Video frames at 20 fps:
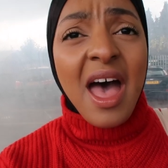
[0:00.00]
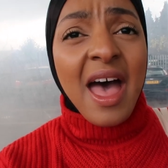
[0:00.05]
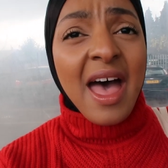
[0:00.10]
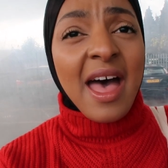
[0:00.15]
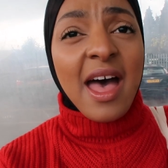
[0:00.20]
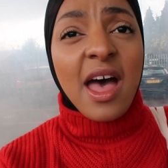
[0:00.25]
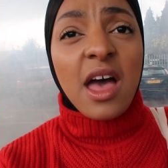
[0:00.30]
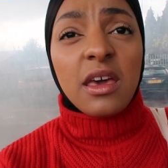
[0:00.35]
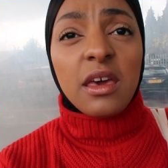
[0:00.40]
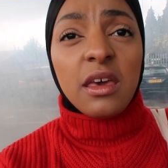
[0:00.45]

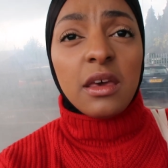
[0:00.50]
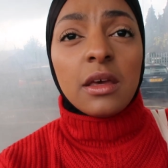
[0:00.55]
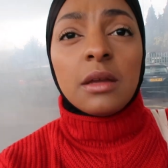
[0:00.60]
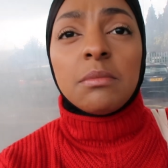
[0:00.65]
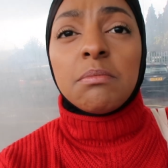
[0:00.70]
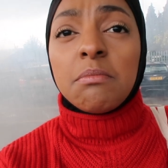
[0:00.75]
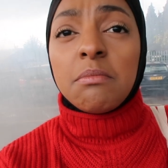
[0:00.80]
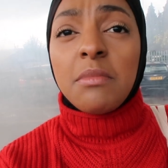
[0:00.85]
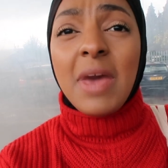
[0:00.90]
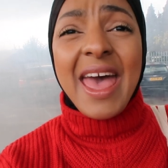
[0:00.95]
I
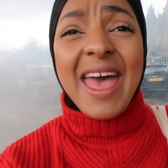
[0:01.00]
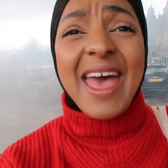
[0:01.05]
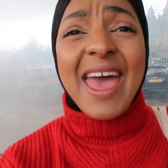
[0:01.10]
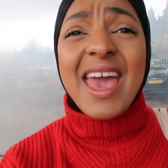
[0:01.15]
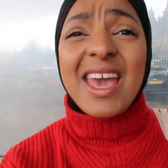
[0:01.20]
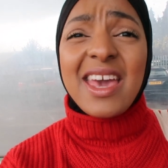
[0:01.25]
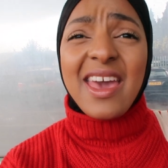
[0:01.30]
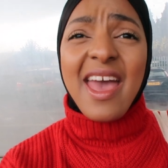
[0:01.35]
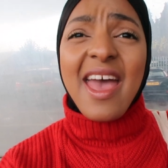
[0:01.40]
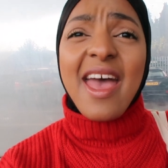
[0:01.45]
can
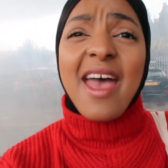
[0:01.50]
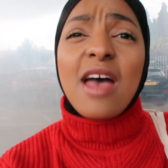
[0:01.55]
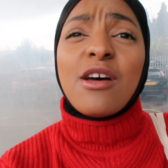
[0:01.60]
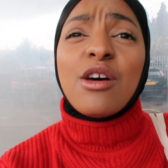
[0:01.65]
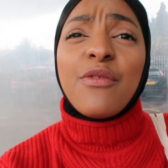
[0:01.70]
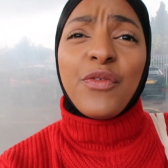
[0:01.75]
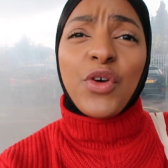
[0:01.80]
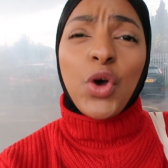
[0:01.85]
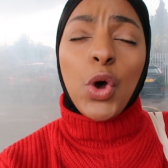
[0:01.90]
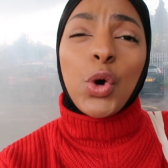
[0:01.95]
make
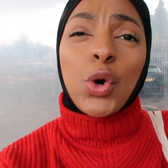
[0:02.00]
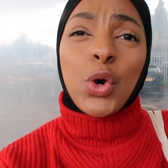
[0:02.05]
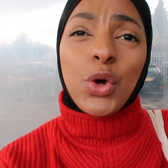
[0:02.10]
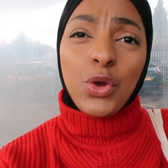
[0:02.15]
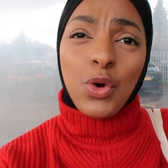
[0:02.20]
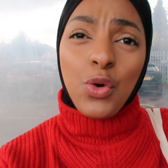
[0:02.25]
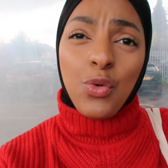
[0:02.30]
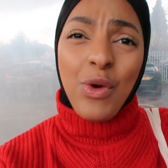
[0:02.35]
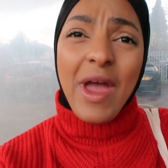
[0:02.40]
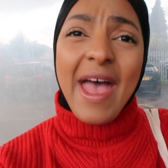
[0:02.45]
it through
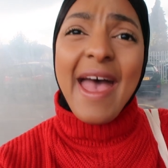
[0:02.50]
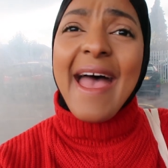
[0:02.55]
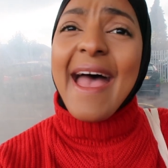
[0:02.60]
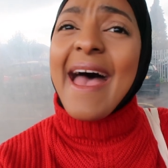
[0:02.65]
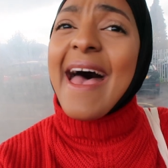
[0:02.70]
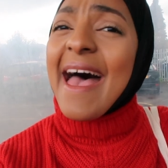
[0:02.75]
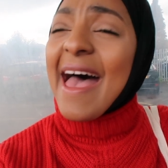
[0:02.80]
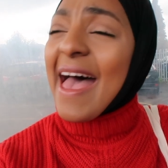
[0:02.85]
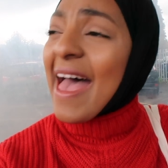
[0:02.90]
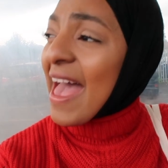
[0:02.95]
the
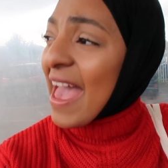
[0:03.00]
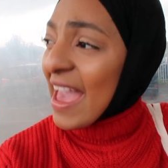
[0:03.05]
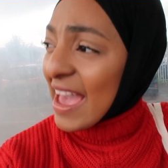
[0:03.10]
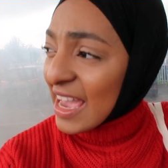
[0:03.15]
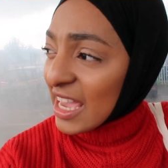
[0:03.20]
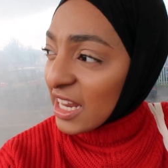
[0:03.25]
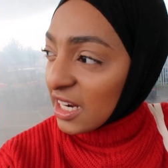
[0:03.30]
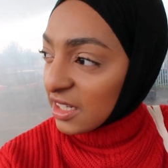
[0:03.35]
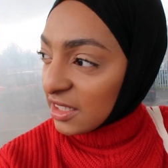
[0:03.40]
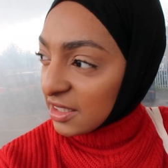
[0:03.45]

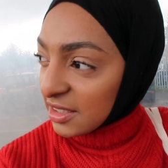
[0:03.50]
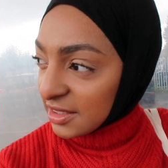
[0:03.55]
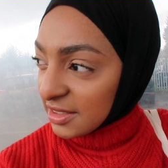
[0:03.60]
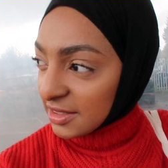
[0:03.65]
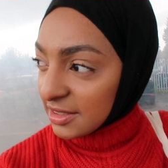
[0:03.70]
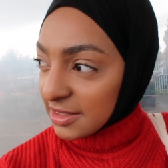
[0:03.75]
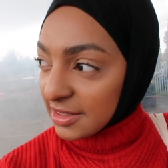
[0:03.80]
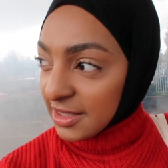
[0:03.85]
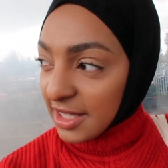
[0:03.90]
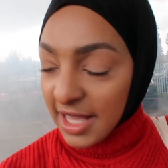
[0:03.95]
rain.
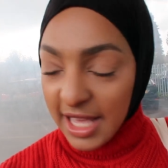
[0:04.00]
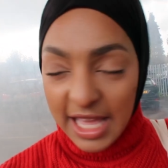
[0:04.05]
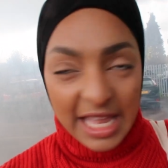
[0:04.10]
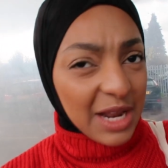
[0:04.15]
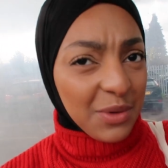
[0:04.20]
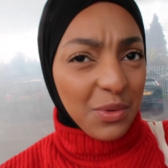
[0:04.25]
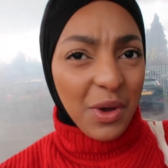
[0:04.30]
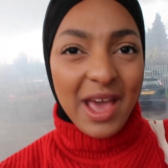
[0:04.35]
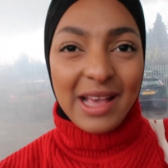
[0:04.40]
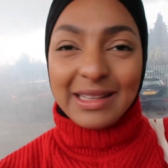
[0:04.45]

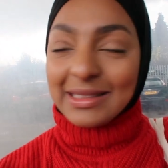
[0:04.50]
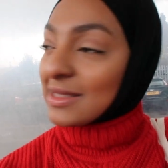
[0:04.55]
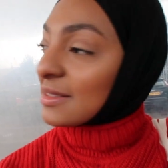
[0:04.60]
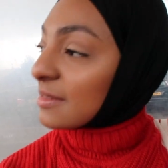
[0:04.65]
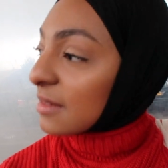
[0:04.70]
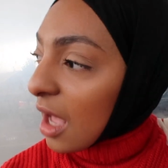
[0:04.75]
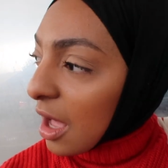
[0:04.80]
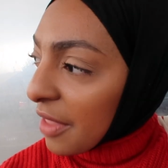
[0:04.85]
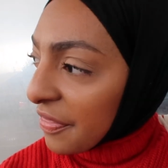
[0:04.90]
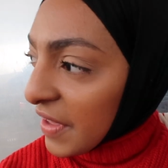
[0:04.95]
Anyways,
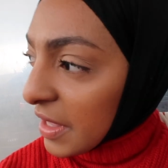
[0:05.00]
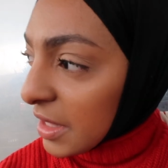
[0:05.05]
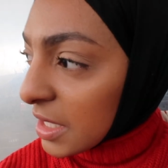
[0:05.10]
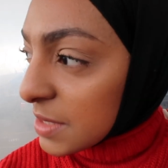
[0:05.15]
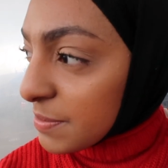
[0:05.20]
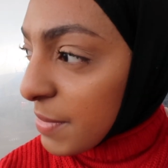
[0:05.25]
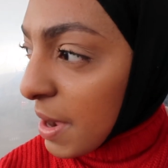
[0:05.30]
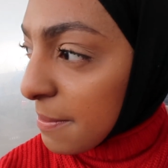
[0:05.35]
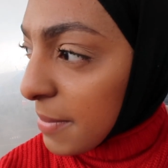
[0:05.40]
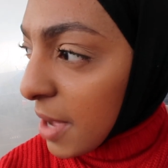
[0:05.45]
I think
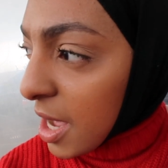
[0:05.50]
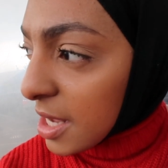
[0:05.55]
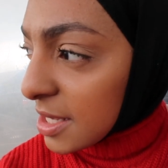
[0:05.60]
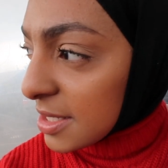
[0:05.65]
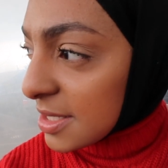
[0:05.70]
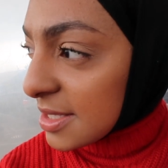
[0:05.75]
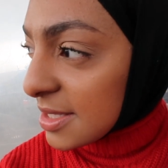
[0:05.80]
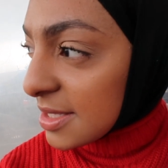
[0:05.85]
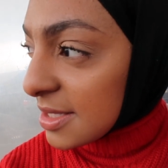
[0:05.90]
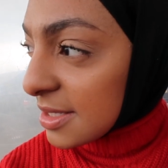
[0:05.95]
that's my
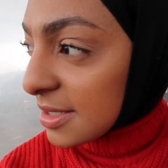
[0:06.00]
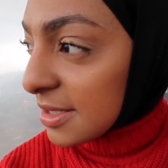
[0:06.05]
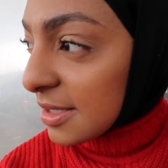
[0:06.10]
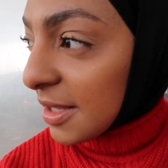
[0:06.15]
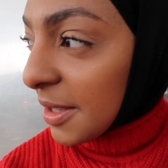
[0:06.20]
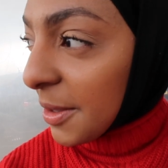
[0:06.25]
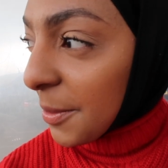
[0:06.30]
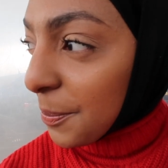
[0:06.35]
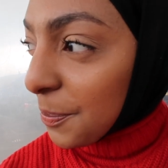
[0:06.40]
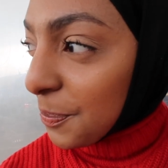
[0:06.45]
bus.
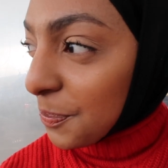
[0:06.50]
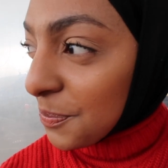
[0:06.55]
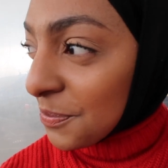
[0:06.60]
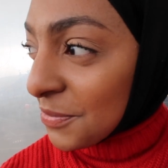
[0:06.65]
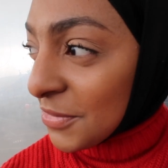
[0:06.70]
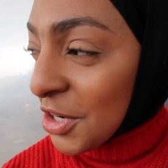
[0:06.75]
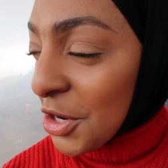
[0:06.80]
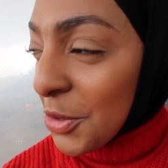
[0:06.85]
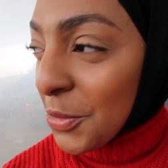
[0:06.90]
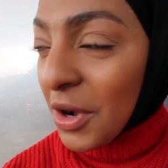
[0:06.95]

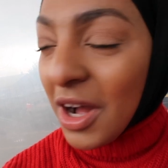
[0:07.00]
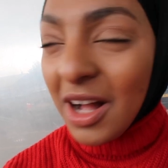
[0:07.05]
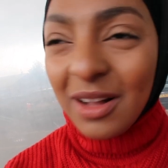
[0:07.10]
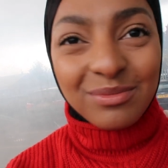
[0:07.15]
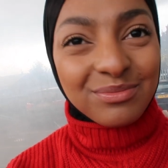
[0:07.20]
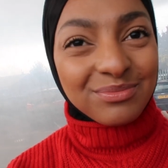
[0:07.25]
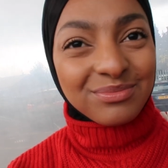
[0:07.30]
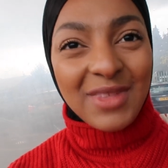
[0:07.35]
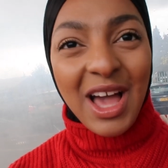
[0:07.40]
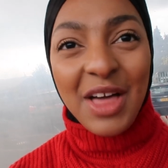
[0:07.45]
You know
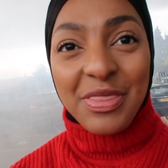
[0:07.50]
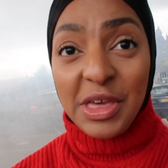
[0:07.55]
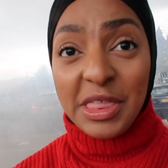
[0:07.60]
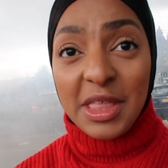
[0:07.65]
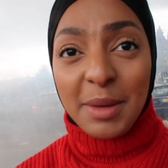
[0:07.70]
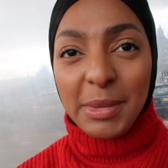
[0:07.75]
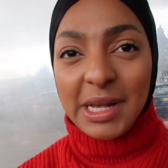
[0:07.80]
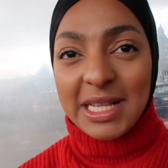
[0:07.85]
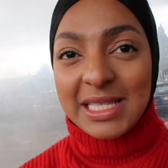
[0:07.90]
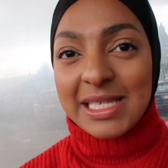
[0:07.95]
what, I
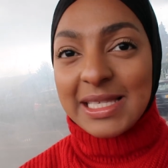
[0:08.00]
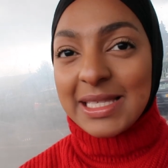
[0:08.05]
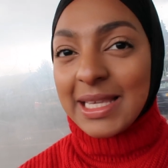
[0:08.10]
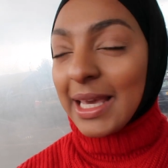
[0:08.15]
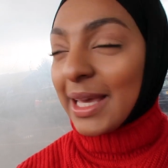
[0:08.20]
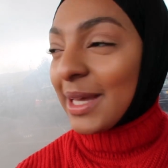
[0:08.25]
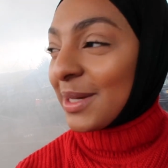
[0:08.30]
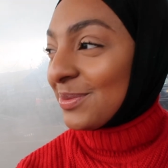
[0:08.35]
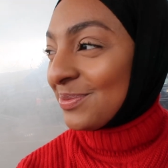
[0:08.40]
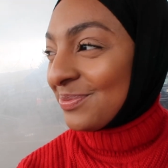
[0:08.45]
think the bus is
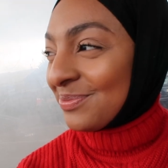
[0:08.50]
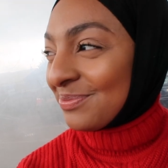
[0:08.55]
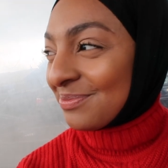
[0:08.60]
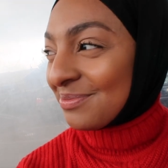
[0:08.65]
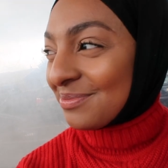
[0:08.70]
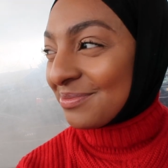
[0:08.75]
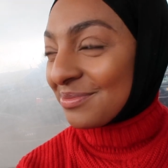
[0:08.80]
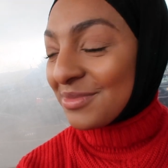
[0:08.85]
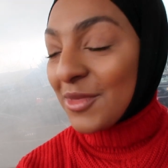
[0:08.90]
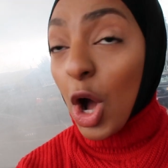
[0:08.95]
here.
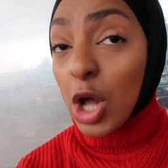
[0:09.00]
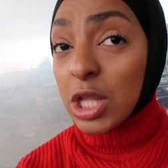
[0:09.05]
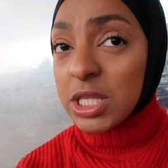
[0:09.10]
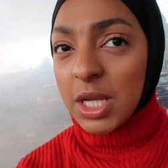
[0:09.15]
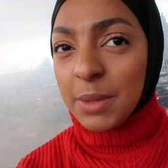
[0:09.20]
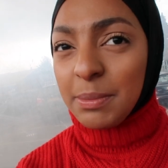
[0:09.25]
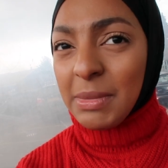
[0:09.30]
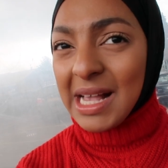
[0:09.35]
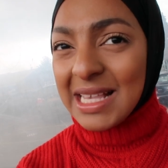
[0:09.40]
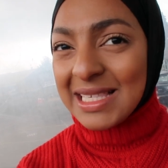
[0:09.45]

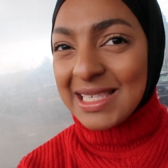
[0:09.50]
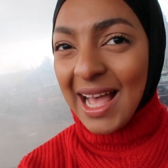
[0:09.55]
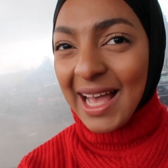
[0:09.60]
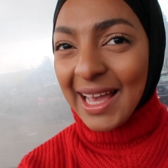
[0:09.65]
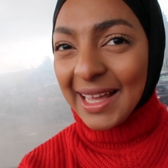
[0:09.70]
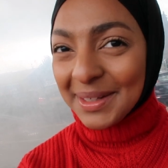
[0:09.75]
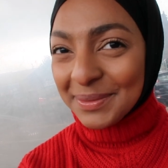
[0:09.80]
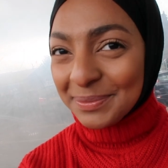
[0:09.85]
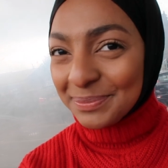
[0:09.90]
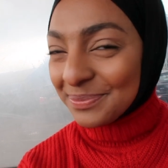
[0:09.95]
God's on my
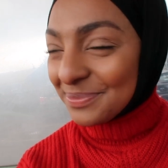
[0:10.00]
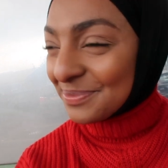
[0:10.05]
side.